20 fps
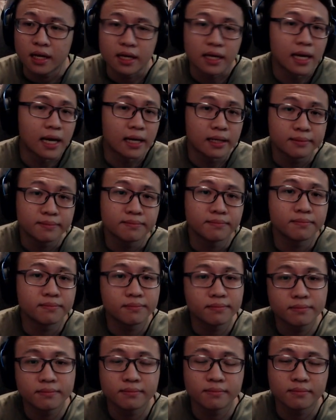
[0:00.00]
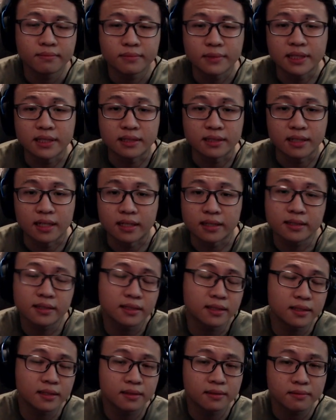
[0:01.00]
Yeah, it
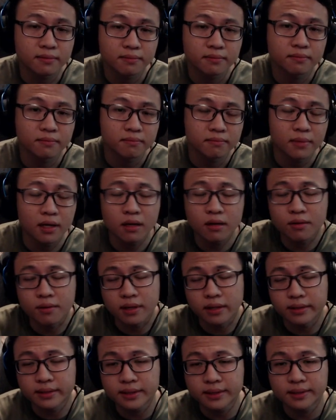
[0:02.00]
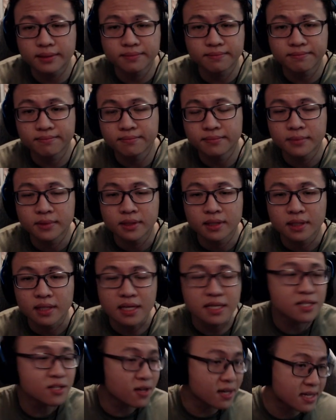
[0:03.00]
sucks. But oh wells.
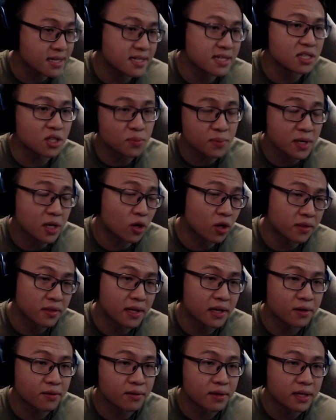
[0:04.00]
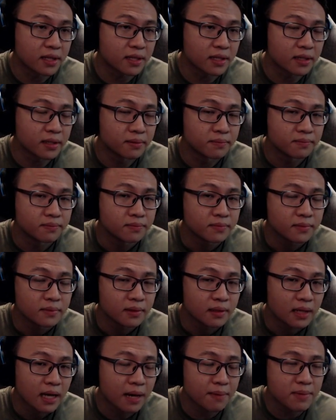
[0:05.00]
It's not easy to be a content creator.
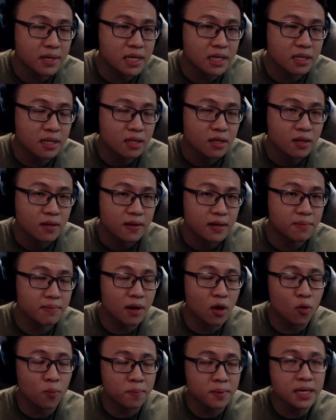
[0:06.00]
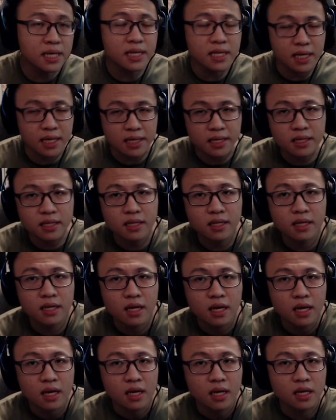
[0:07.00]
I mean, in my opinion,
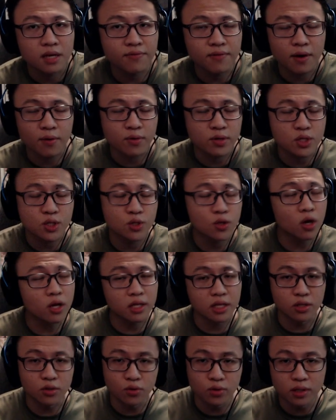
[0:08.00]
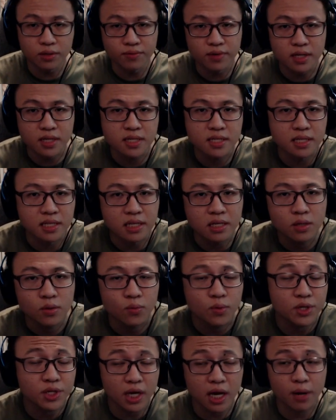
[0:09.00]
if I was not in university,
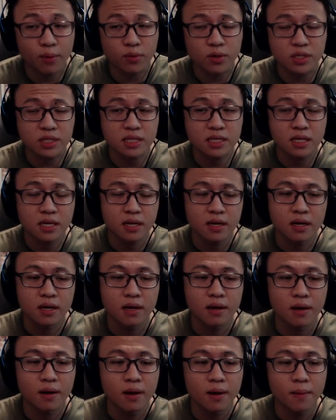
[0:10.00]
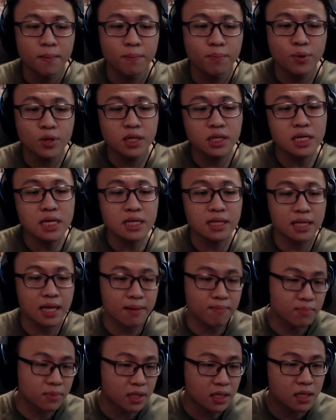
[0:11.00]
which I was pretty
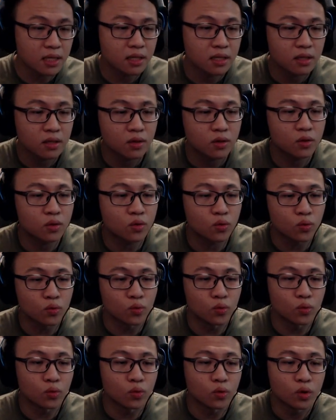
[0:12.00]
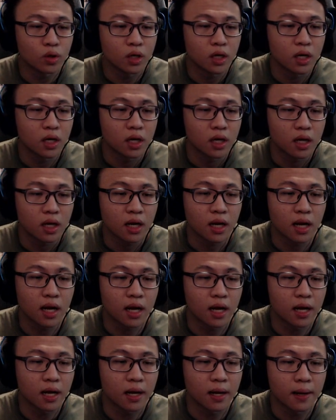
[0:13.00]
tempted to,
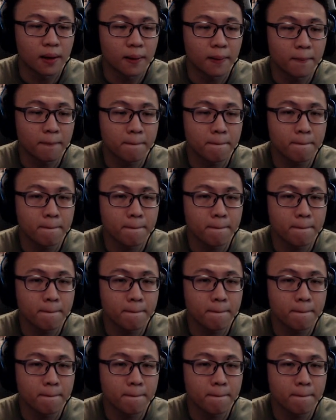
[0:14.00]
I